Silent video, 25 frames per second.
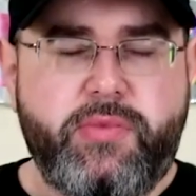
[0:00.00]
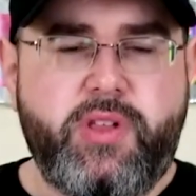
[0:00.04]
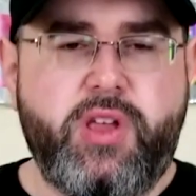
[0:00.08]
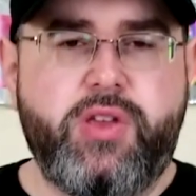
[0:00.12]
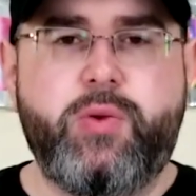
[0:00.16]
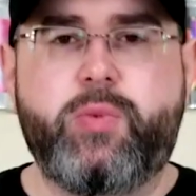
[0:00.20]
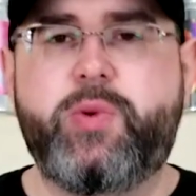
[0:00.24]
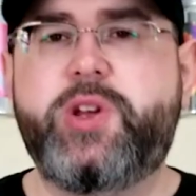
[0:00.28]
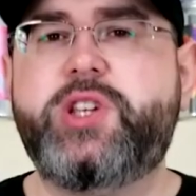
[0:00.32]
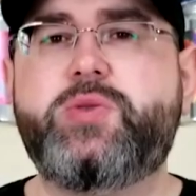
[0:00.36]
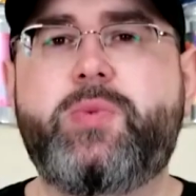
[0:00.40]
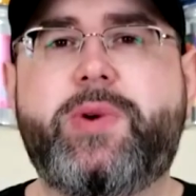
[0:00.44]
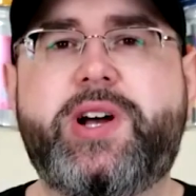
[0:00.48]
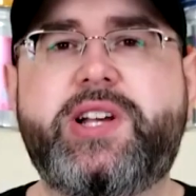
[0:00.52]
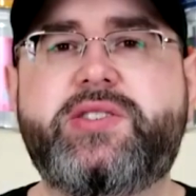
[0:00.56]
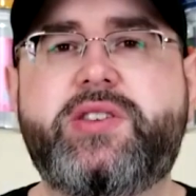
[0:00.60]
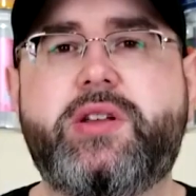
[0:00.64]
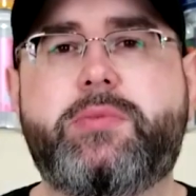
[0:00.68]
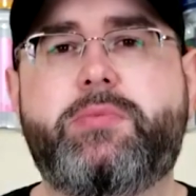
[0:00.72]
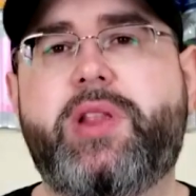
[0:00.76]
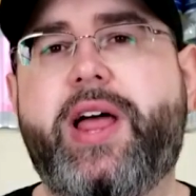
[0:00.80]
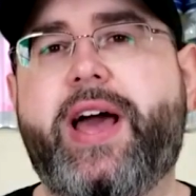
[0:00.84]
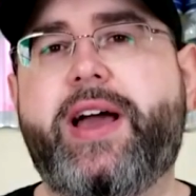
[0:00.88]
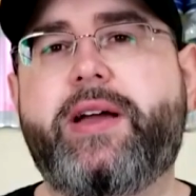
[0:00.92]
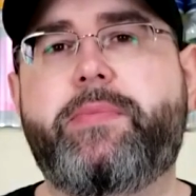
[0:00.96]
the reason why I
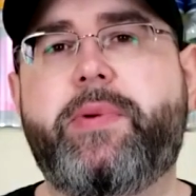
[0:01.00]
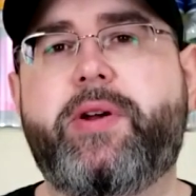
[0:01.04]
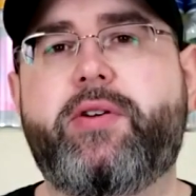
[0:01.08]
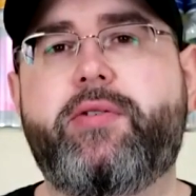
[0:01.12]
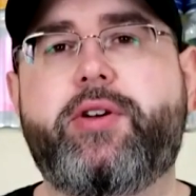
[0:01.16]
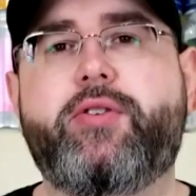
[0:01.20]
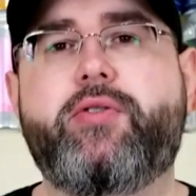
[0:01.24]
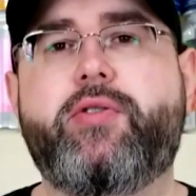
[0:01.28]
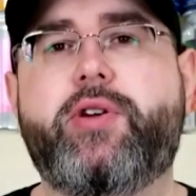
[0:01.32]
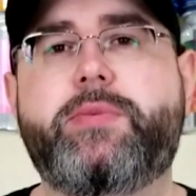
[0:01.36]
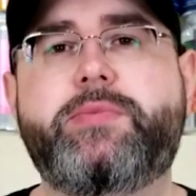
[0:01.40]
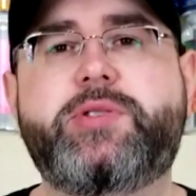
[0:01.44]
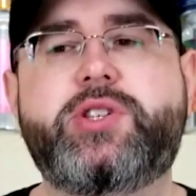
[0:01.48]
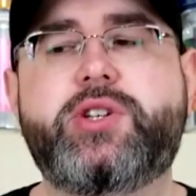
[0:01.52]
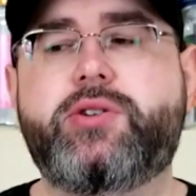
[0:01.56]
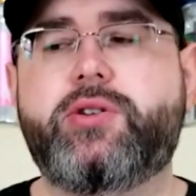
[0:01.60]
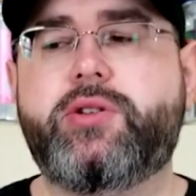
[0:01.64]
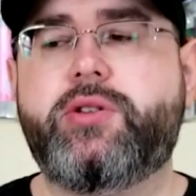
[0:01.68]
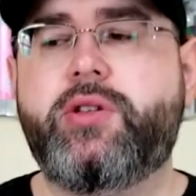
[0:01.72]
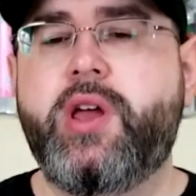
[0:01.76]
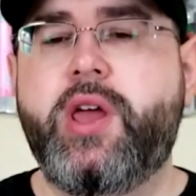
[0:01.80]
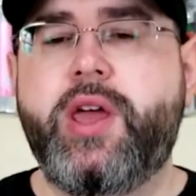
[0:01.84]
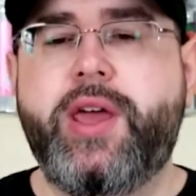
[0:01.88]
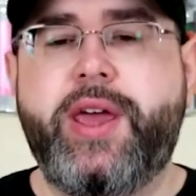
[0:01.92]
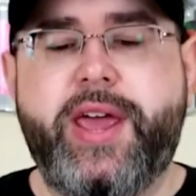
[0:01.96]
said blackberry
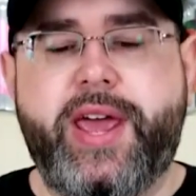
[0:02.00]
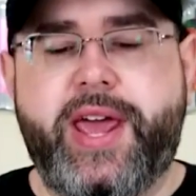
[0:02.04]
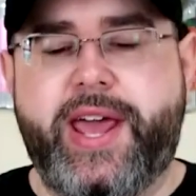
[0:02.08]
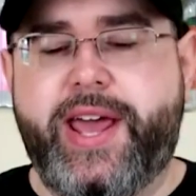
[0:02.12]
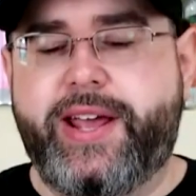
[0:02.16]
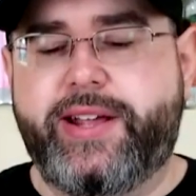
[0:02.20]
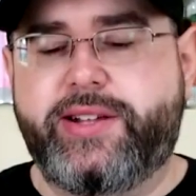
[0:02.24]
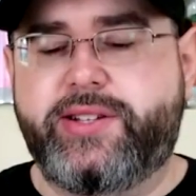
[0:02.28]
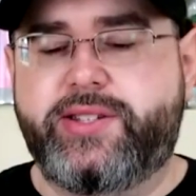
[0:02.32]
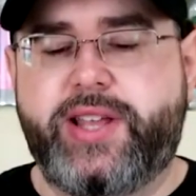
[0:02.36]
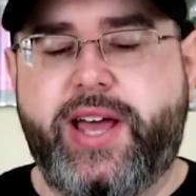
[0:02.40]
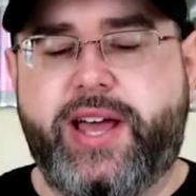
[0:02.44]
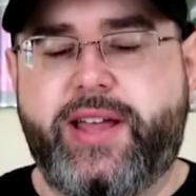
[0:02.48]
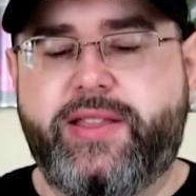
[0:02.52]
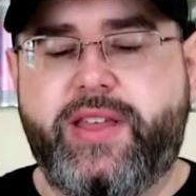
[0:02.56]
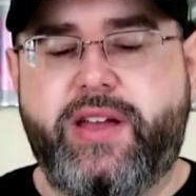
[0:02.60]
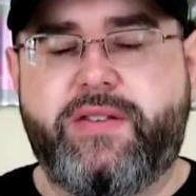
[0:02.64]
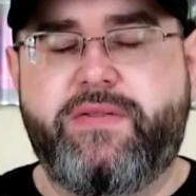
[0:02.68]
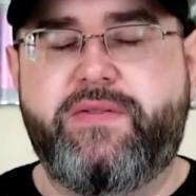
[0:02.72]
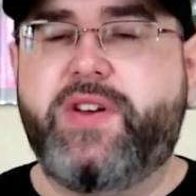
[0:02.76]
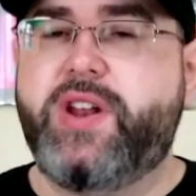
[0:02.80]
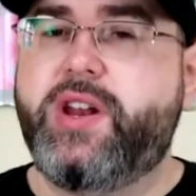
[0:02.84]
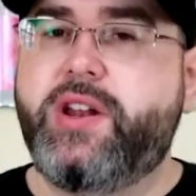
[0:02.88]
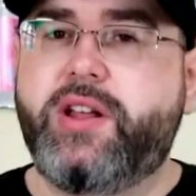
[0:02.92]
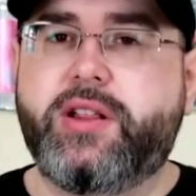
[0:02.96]
creamsicle is that
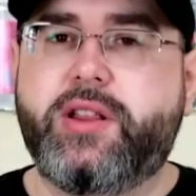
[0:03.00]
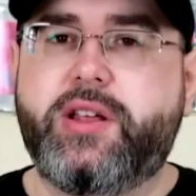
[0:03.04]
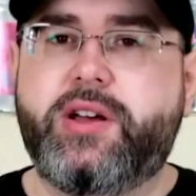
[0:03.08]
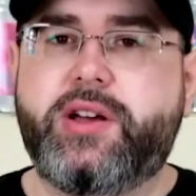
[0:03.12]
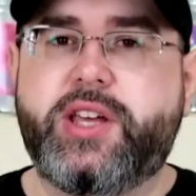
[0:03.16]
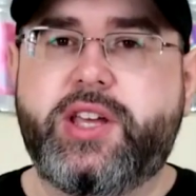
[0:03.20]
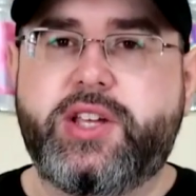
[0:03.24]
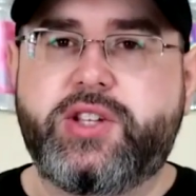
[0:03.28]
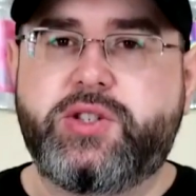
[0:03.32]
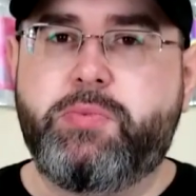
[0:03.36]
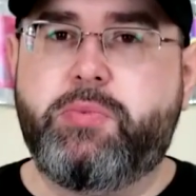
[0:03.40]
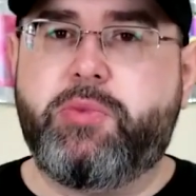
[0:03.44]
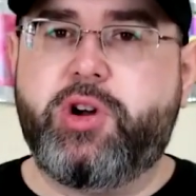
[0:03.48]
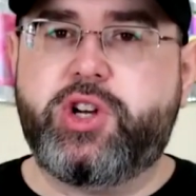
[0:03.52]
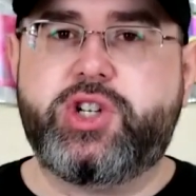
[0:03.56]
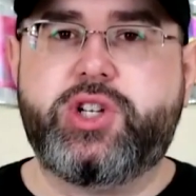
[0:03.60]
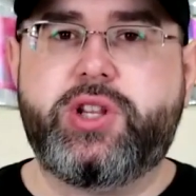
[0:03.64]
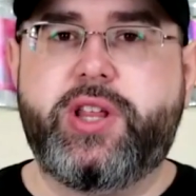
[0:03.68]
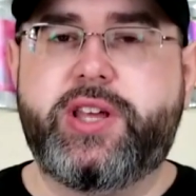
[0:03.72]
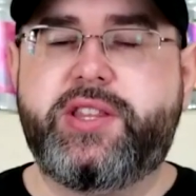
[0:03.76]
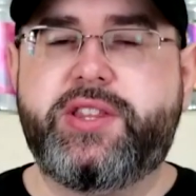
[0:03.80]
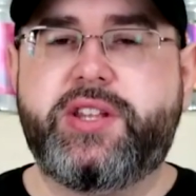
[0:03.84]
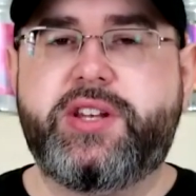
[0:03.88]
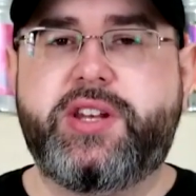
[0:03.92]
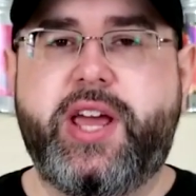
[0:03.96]
vanilla is much
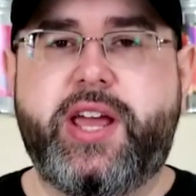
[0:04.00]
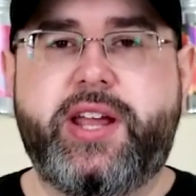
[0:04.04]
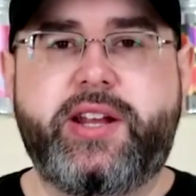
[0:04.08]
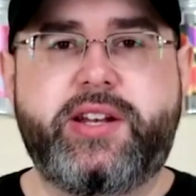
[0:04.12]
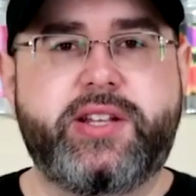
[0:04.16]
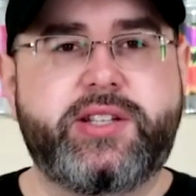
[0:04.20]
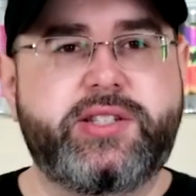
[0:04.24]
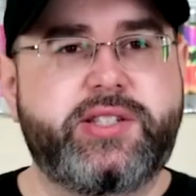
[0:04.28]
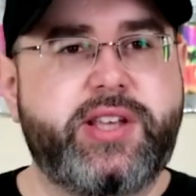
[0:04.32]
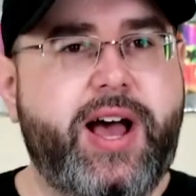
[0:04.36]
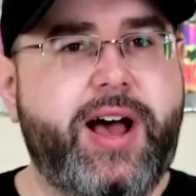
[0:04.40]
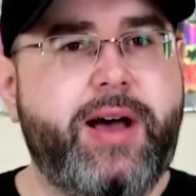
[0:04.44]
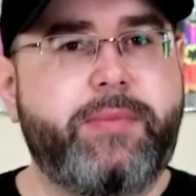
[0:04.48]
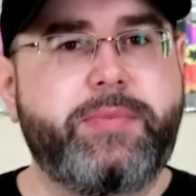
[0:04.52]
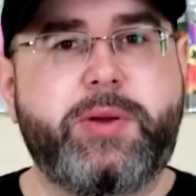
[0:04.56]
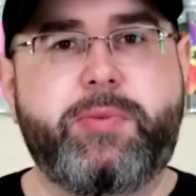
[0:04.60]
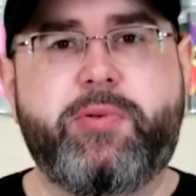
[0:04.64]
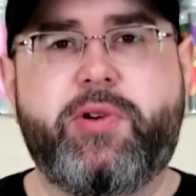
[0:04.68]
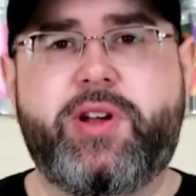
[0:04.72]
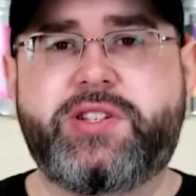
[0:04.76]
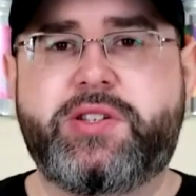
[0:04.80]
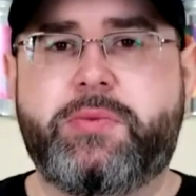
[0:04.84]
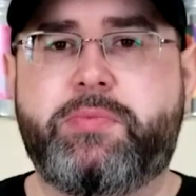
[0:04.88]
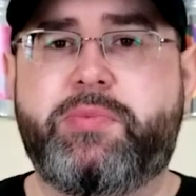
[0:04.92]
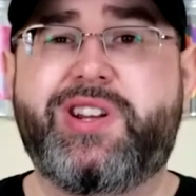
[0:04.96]
like the dankness,
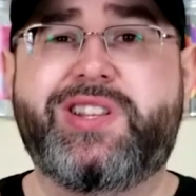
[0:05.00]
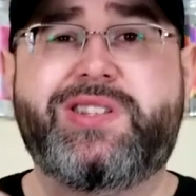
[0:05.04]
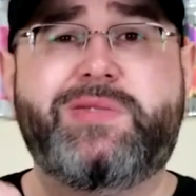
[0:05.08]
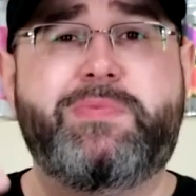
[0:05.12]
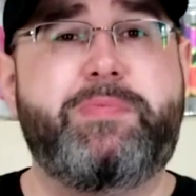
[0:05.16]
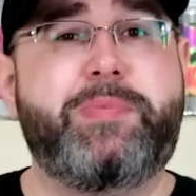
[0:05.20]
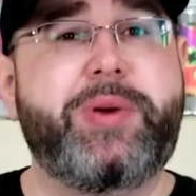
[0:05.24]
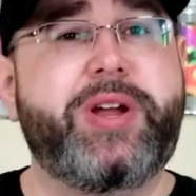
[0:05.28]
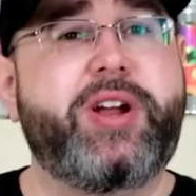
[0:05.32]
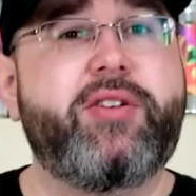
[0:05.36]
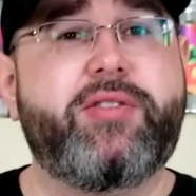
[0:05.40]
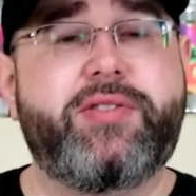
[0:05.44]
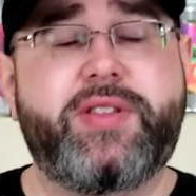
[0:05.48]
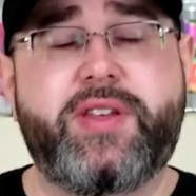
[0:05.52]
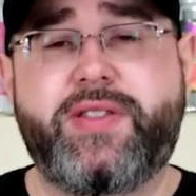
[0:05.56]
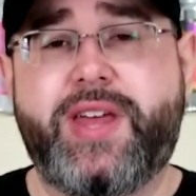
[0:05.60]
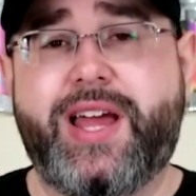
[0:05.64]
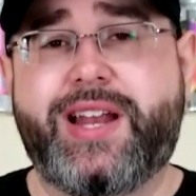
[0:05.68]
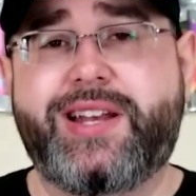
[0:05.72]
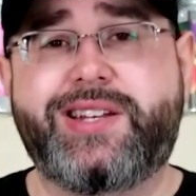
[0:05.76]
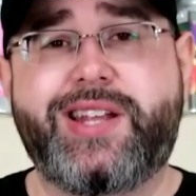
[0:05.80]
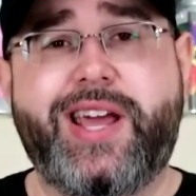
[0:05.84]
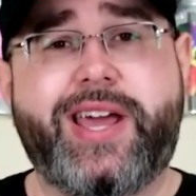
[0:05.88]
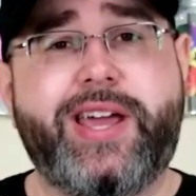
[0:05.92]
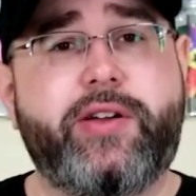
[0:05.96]
omnipresent, but it's bigger than
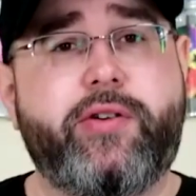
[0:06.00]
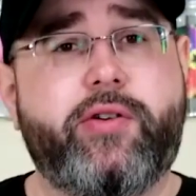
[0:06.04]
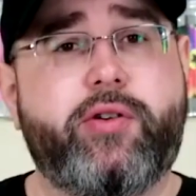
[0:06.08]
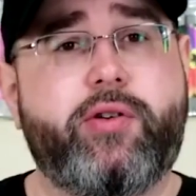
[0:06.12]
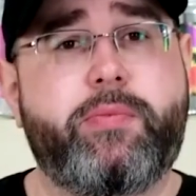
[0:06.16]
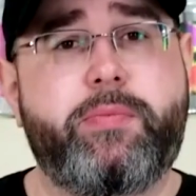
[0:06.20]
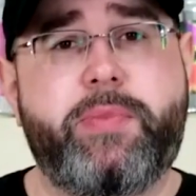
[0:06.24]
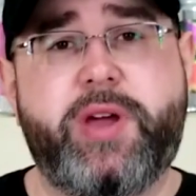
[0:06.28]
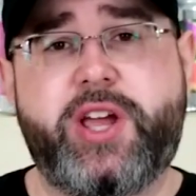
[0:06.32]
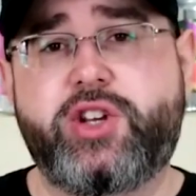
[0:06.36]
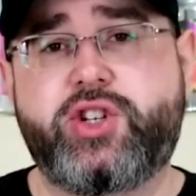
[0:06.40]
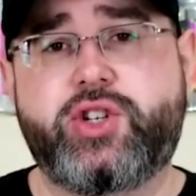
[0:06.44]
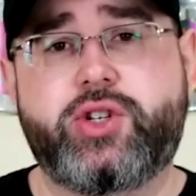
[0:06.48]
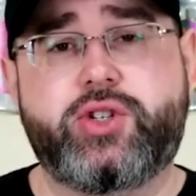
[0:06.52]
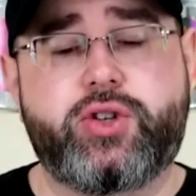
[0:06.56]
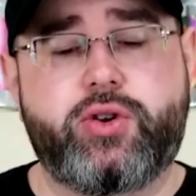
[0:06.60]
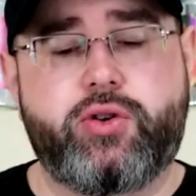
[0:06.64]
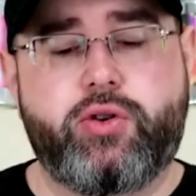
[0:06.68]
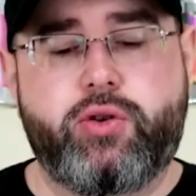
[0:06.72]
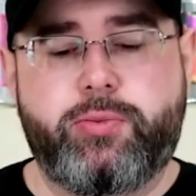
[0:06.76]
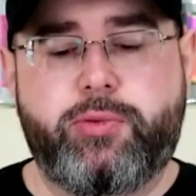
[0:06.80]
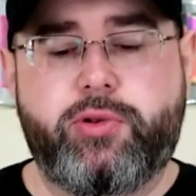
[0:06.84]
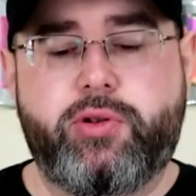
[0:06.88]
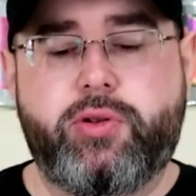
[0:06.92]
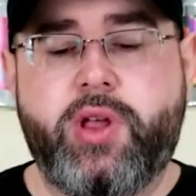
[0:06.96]
that dank, herbaceous,
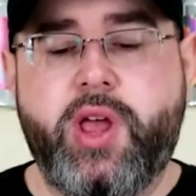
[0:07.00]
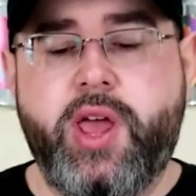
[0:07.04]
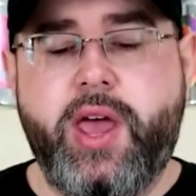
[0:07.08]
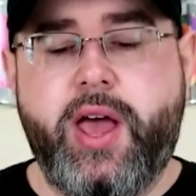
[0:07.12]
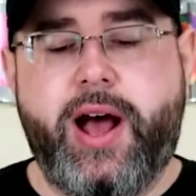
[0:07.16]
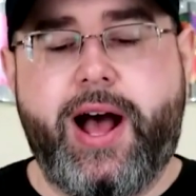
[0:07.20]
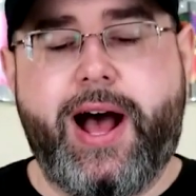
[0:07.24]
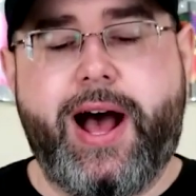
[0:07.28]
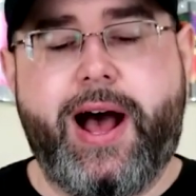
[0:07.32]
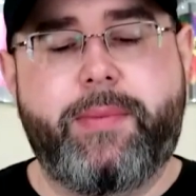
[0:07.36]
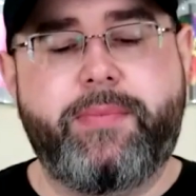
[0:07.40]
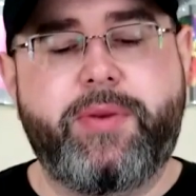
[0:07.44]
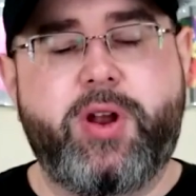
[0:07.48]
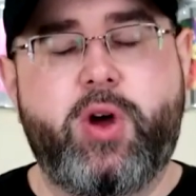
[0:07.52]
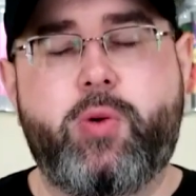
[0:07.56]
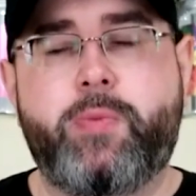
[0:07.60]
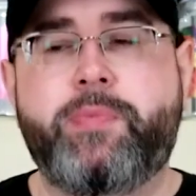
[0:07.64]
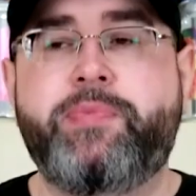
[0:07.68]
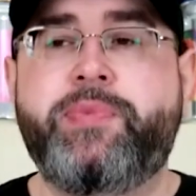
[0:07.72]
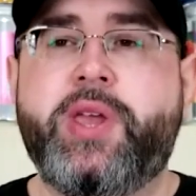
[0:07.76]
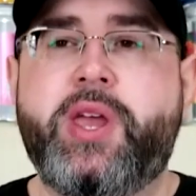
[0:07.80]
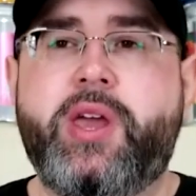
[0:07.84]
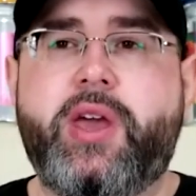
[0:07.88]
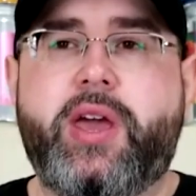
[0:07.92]
herbal hop note.